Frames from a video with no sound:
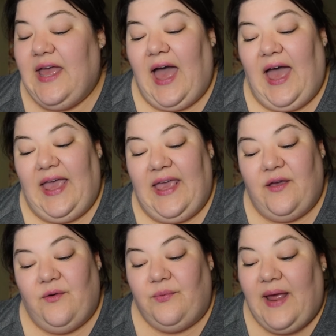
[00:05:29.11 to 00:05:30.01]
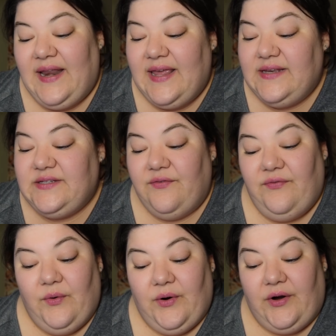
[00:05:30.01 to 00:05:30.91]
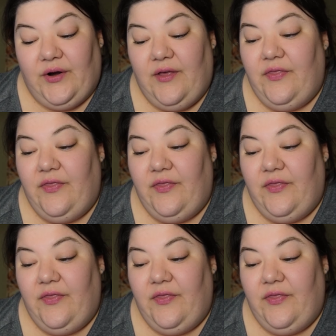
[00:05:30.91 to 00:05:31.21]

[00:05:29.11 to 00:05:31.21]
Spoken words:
I read it for